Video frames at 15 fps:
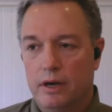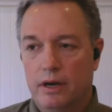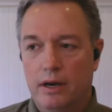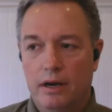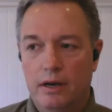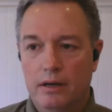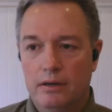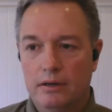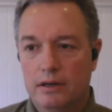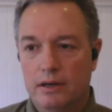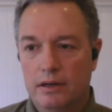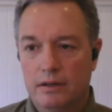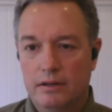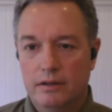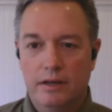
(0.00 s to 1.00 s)

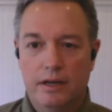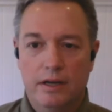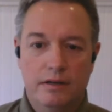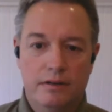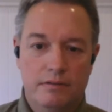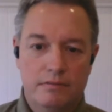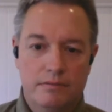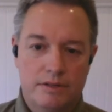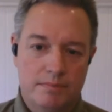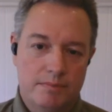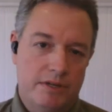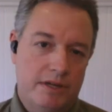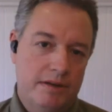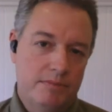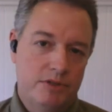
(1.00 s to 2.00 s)
and then
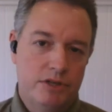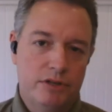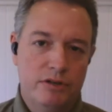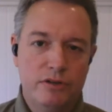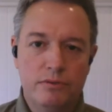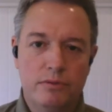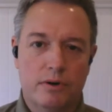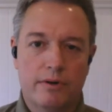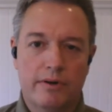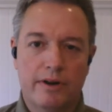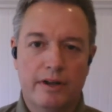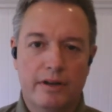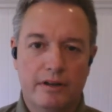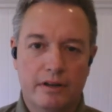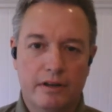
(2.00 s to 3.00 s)
sometimes you do
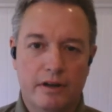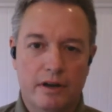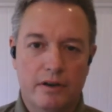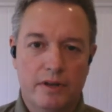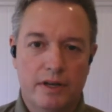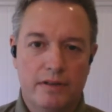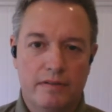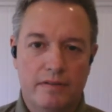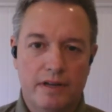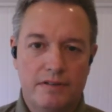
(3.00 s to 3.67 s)
earn it.